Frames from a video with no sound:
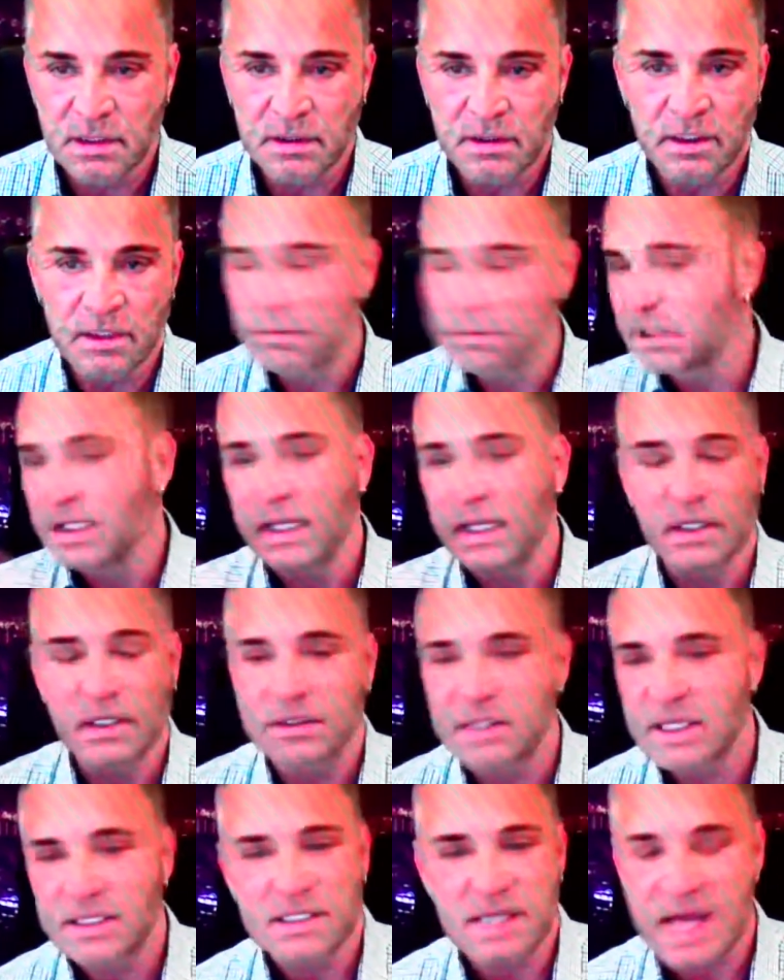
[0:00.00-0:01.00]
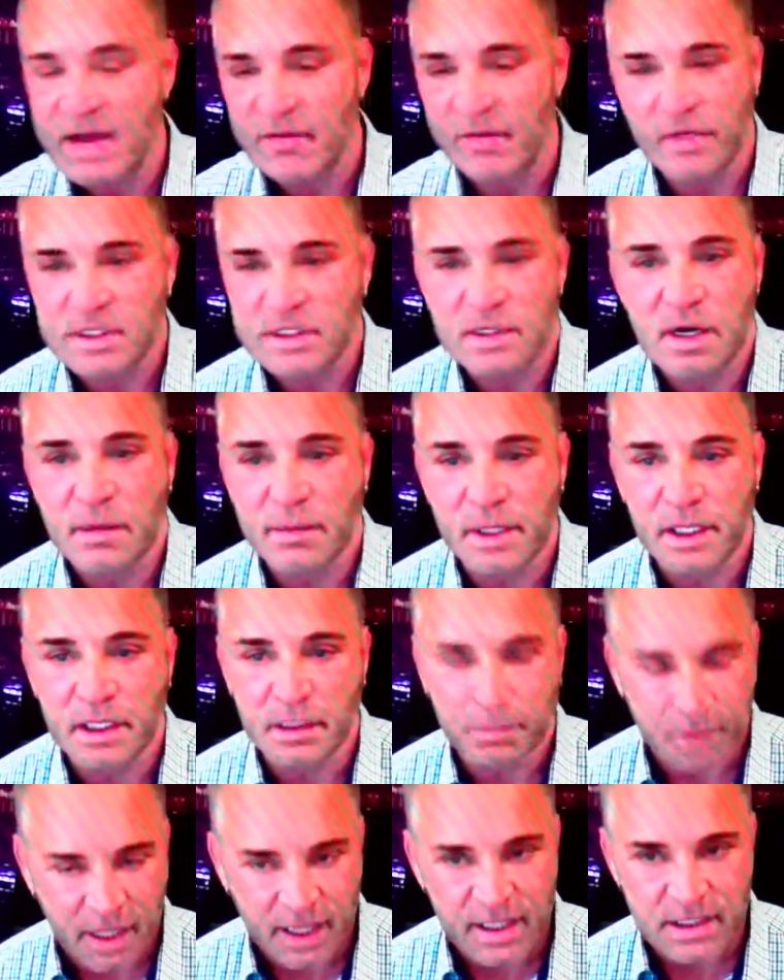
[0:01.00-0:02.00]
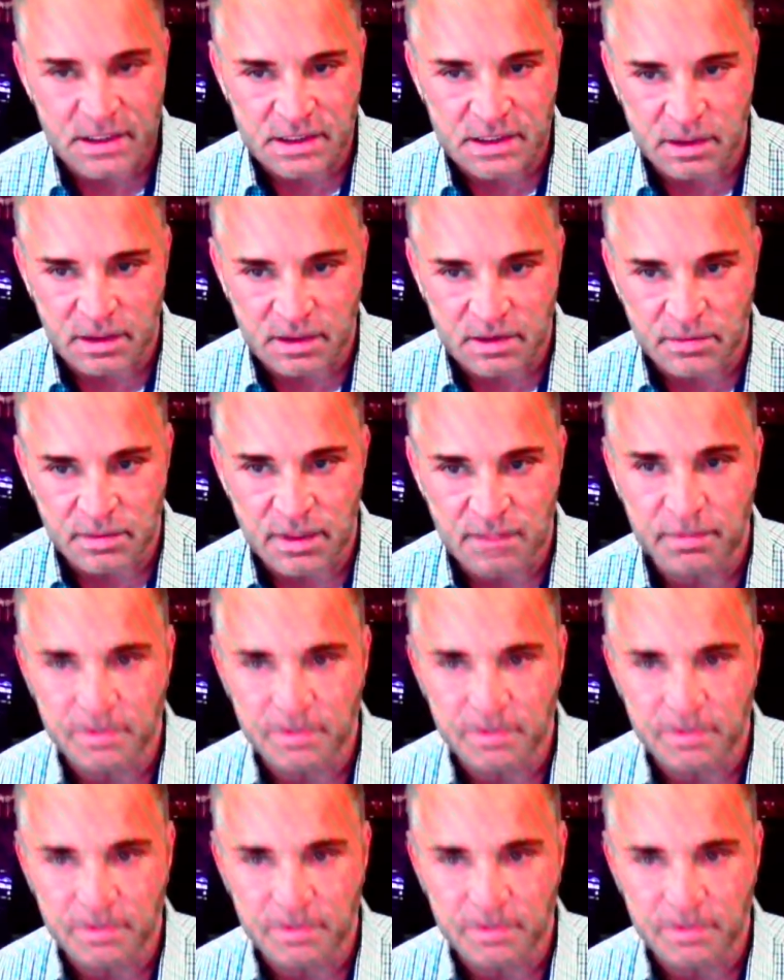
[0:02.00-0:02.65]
that a millennial doesn't have because they've not been on the planet as long as me.